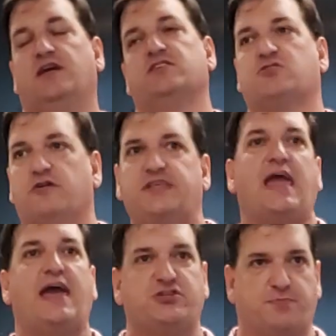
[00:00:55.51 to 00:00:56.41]
is called
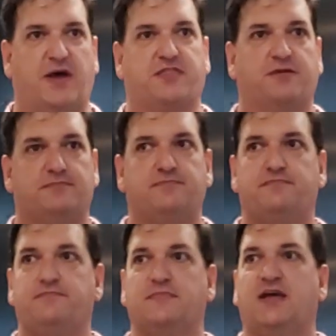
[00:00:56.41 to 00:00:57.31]
the EDGE method.
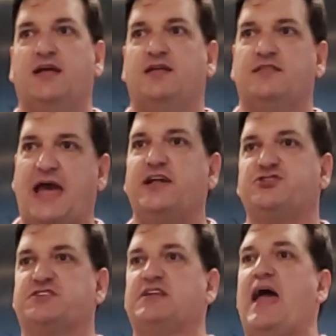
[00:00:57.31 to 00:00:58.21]
EDGE is an